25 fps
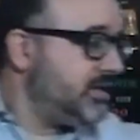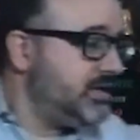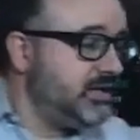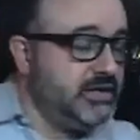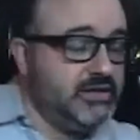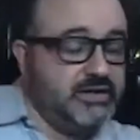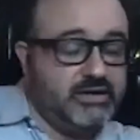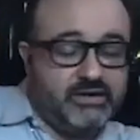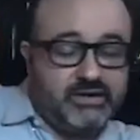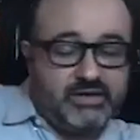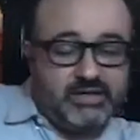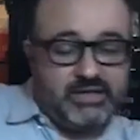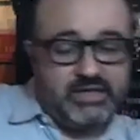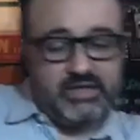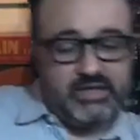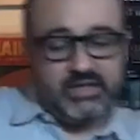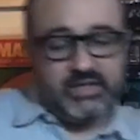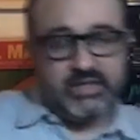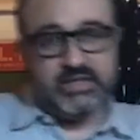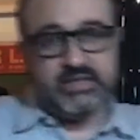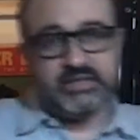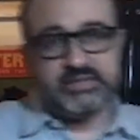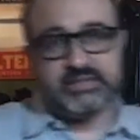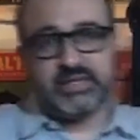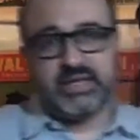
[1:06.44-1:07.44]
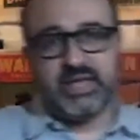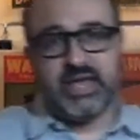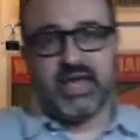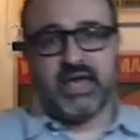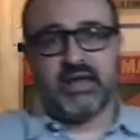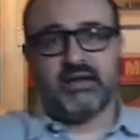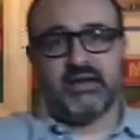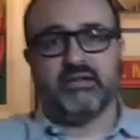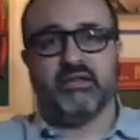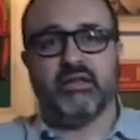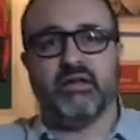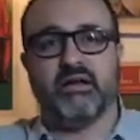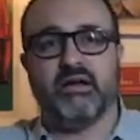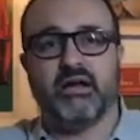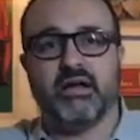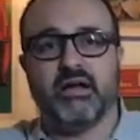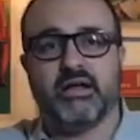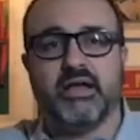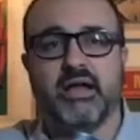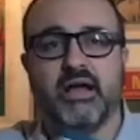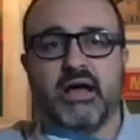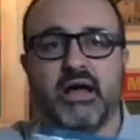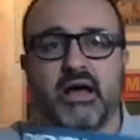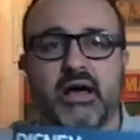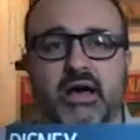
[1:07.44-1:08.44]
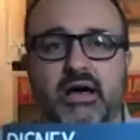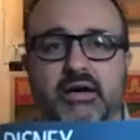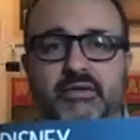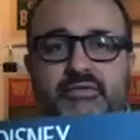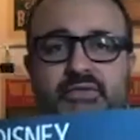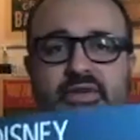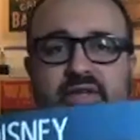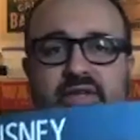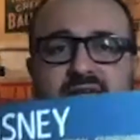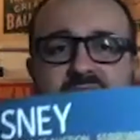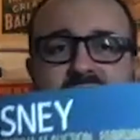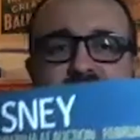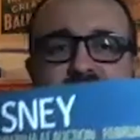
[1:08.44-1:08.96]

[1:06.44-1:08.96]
Here is a catalog of